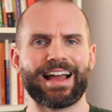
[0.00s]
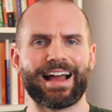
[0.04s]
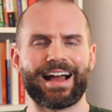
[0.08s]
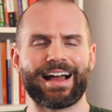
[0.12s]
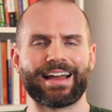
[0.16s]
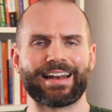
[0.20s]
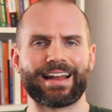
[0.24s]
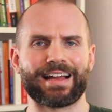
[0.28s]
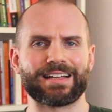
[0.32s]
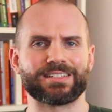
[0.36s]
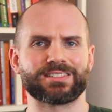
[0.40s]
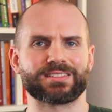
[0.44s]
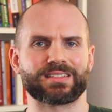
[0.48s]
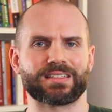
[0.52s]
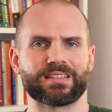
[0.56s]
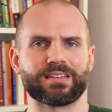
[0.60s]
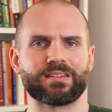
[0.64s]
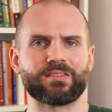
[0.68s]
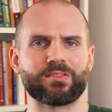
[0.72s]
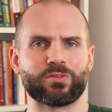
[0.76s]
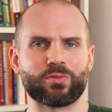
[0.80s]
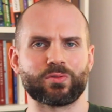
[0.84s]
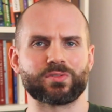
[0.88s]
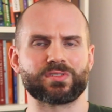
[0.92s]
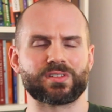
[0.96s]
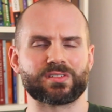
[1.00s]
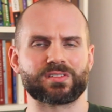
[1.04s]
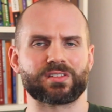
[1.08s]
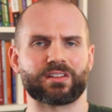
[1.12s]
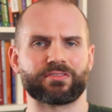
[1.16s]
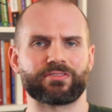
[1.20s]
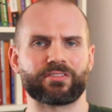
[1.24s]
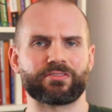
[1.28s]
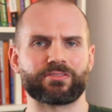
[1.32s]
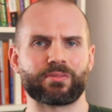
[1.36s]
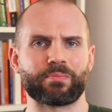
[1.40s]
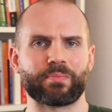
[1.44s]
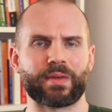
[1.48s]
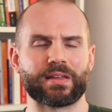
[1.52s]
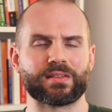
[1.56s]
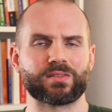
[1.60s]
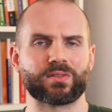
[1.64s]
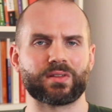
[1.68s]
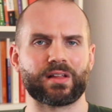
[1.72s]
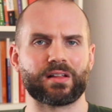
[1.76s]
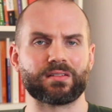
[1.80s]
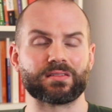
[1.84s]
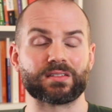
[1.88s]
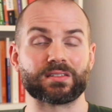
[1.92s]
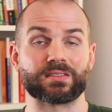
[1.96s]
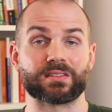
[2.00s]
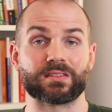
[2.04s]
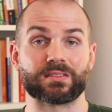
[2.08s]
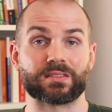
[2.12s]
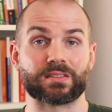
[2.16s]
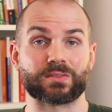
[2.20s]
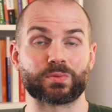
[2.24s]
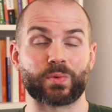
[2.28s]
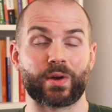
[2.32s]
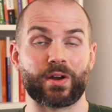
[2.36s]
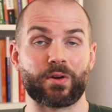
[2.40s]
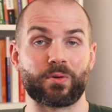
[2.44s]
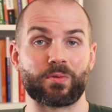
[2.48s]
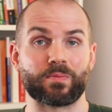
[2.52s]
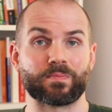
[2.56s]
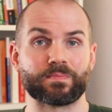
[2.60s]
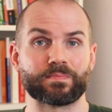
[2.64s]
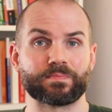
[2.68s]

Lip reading: and actually those that suffer from mental illnesses as well.